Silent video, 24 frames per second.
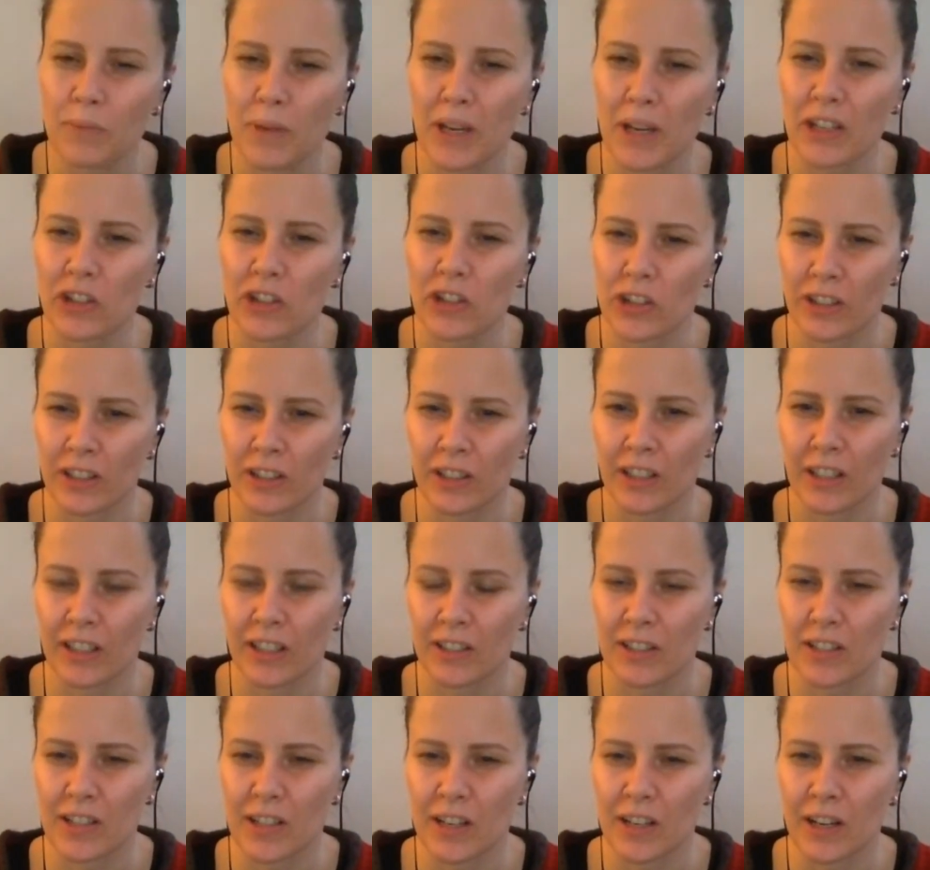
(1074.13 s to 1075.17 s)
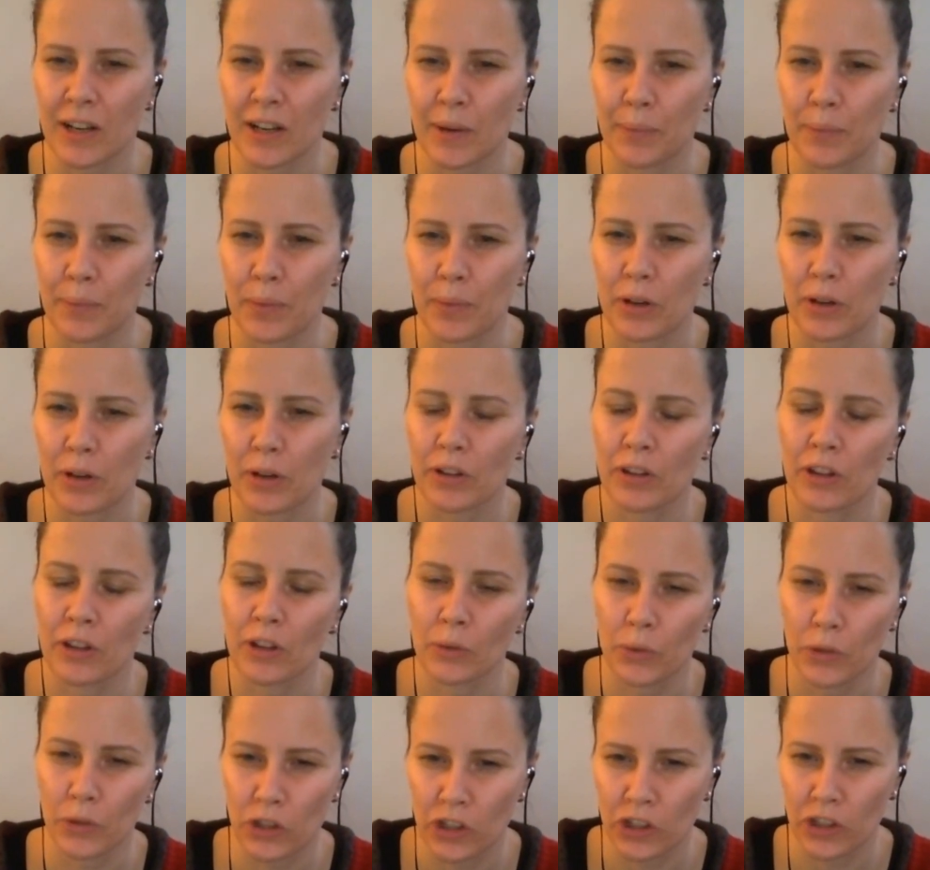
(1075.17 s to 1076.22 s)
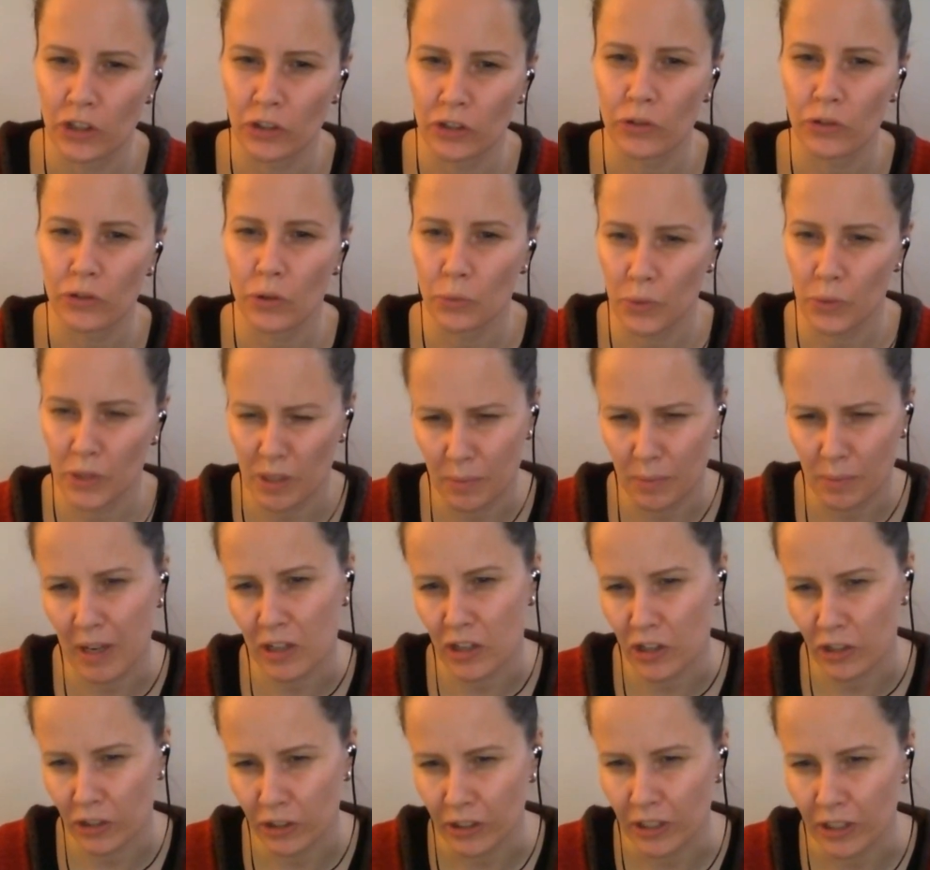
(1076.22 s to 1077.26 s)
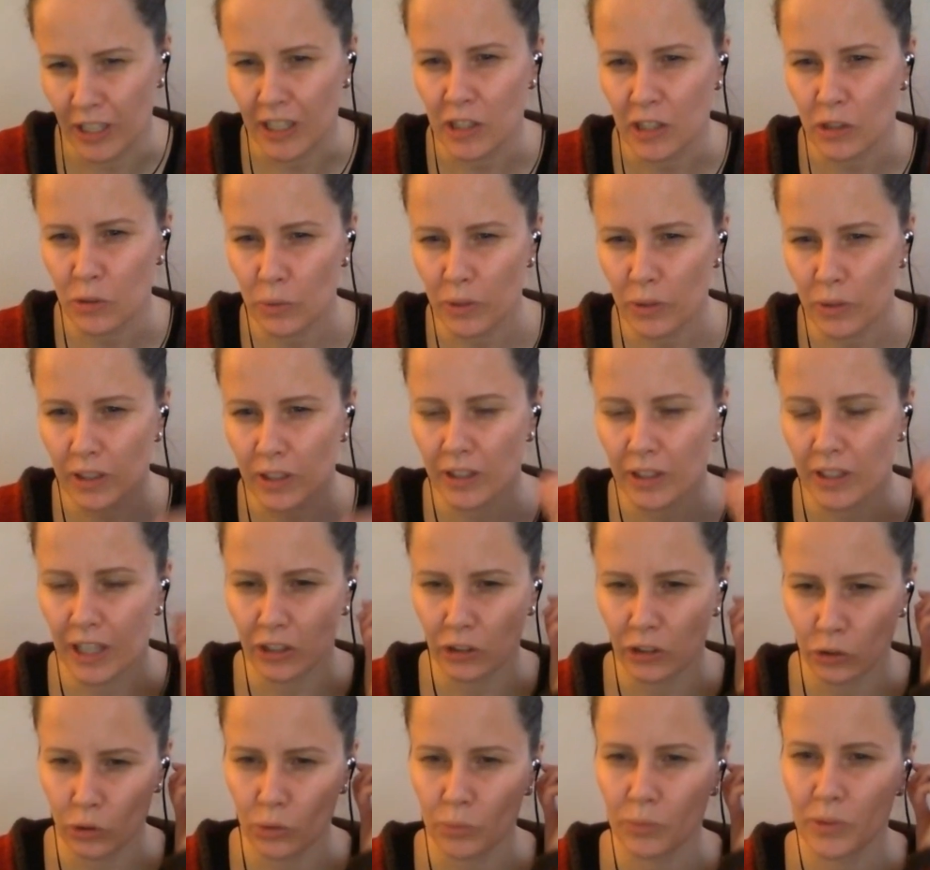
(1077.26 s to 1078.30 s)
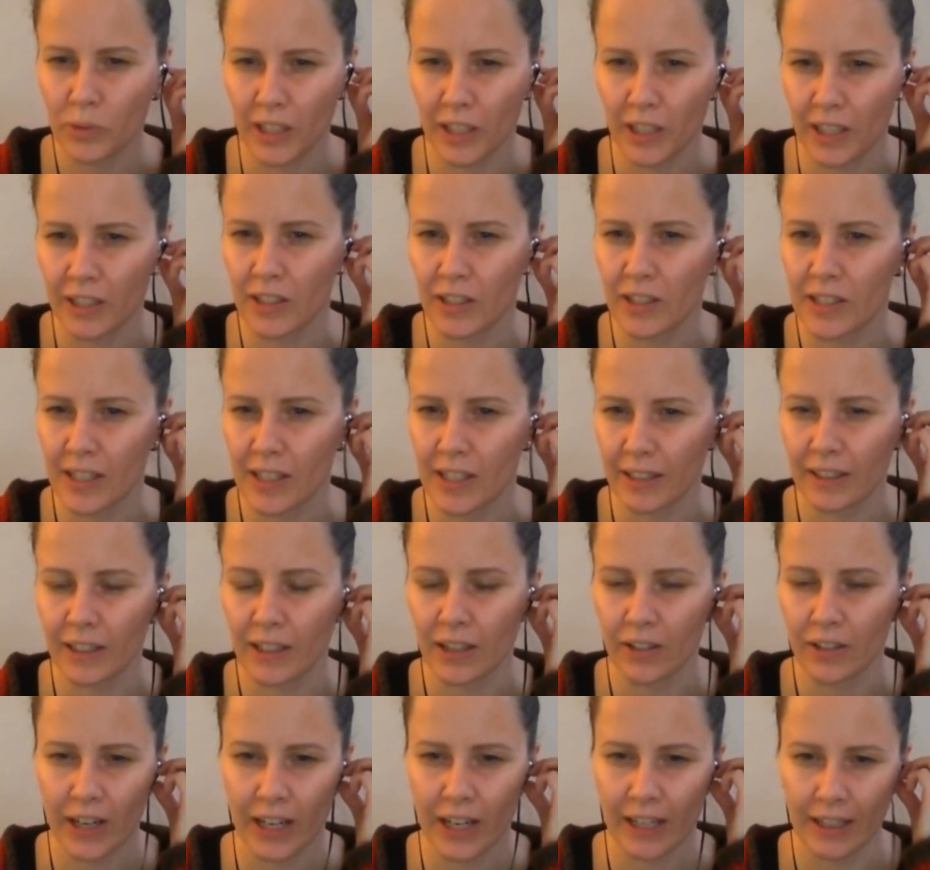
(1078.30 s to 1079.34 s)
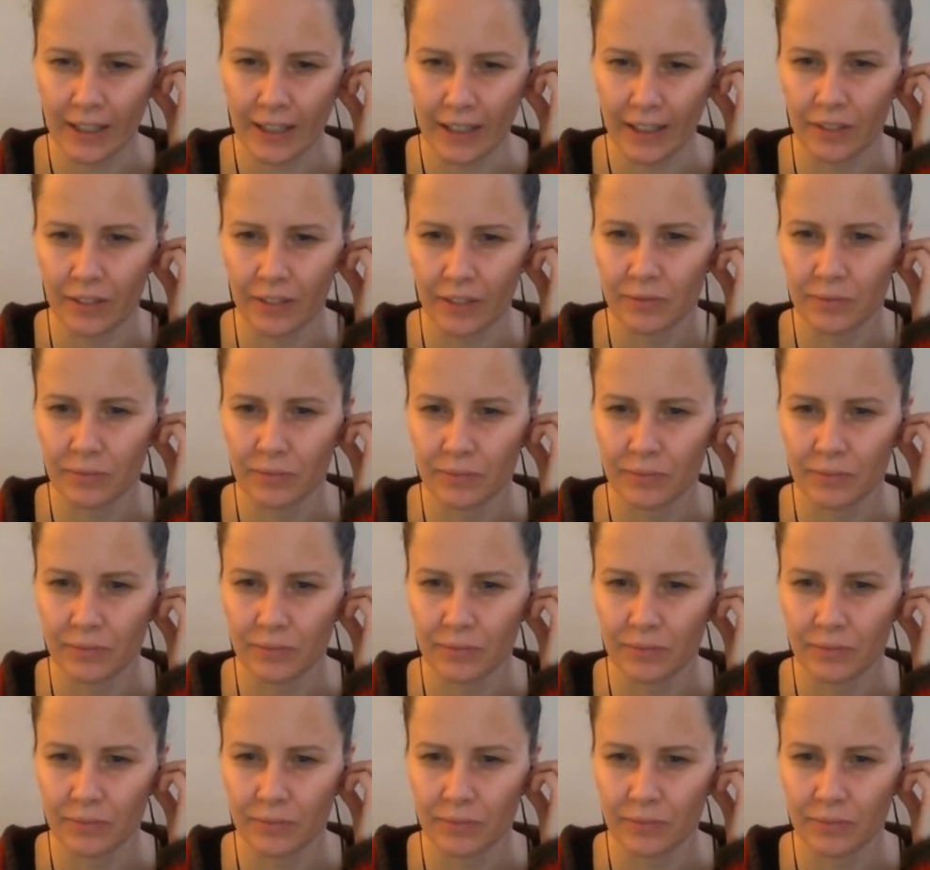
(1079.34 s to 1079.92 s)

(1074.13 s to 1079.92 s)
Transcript: mentioned that there were children with special needs within that group. Did I understand correctly?